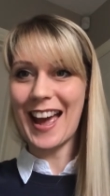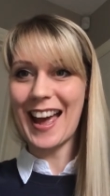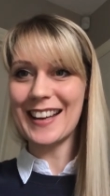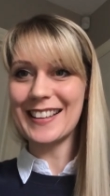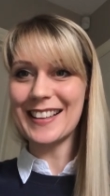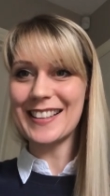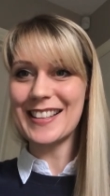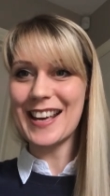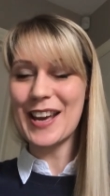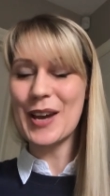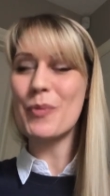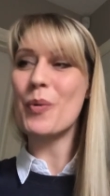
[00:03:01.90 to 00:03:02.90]
and
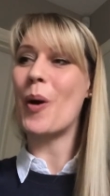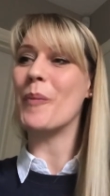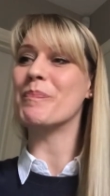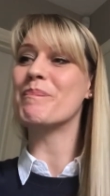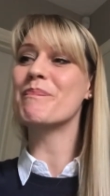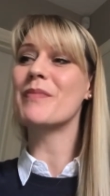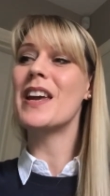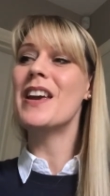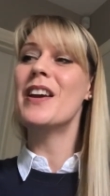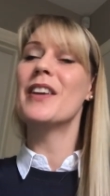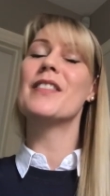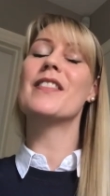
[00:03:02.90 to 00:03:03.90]
year one.
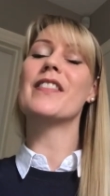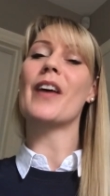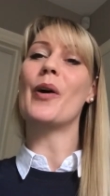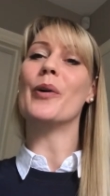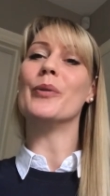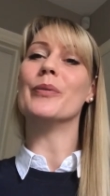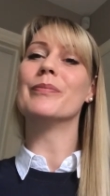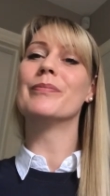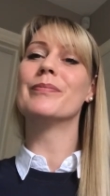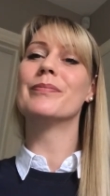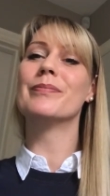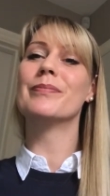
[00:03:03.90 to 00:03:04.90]
So,
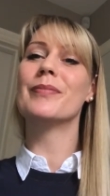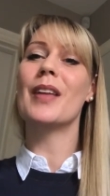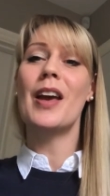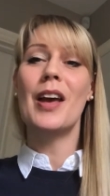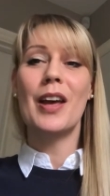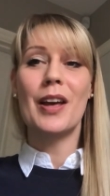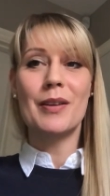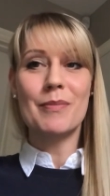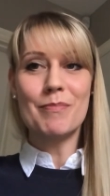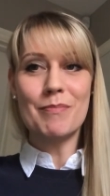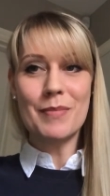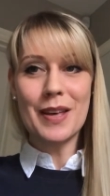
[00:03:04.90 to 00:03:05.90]

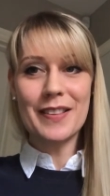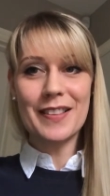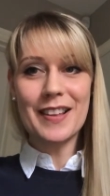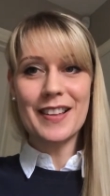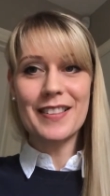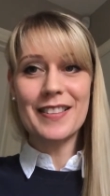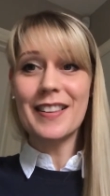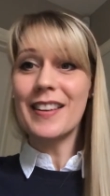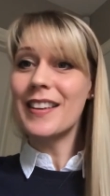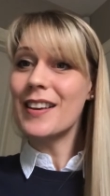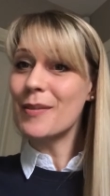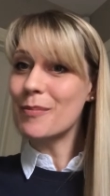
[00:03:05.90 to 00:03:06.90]
Mrs.
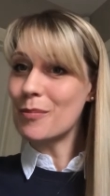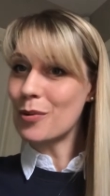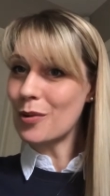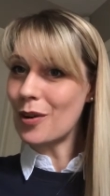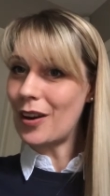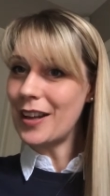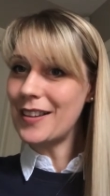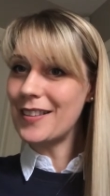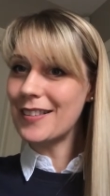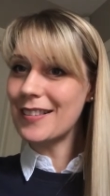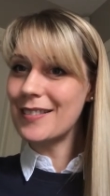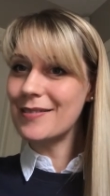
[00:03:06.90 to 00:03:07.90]

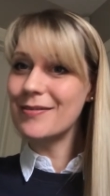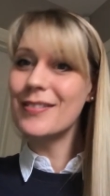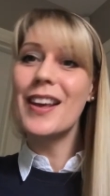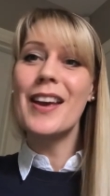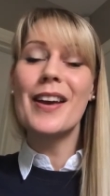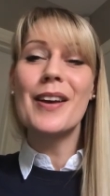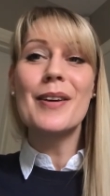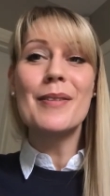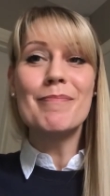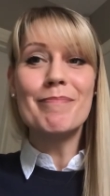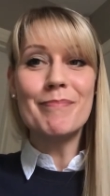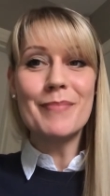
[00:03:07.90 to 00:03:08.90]
Price,
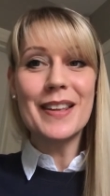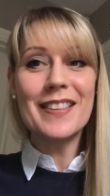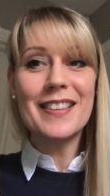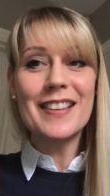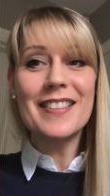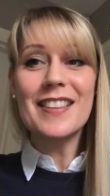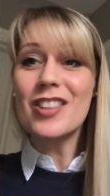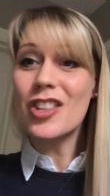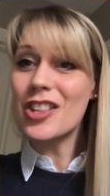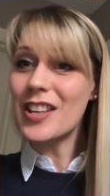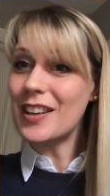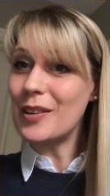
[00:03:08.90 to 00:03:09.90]
Mrs.
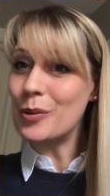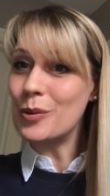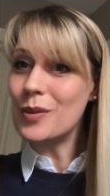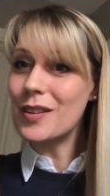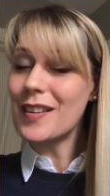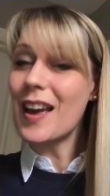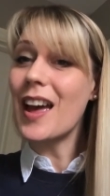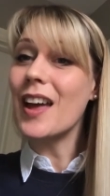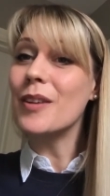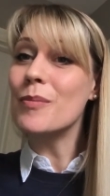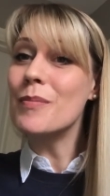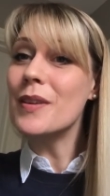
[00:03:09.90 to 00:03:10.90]
Shields, and
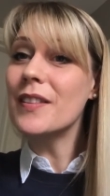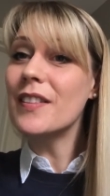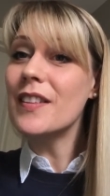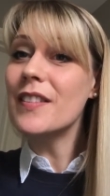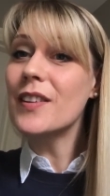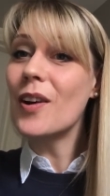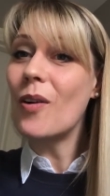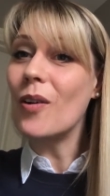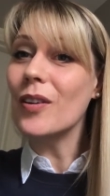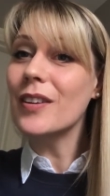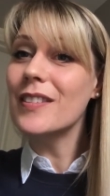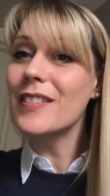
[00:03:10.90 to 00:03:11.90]
Mrs.
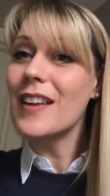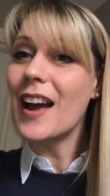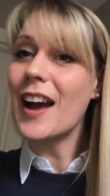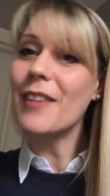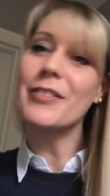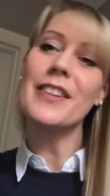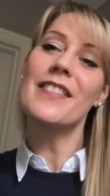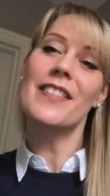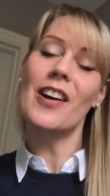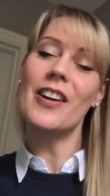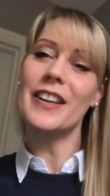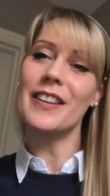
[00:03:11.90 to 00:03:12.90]
Cox have
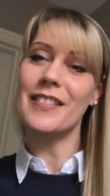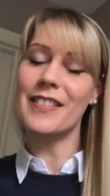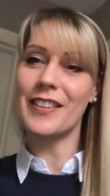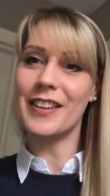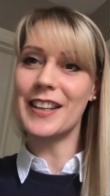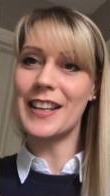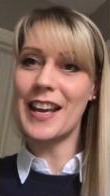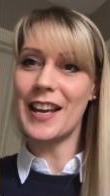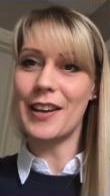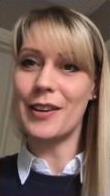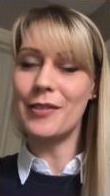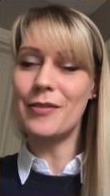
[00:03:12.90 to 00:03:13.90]
decided to
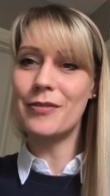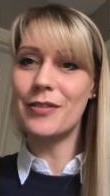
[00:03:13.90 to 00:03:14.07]
give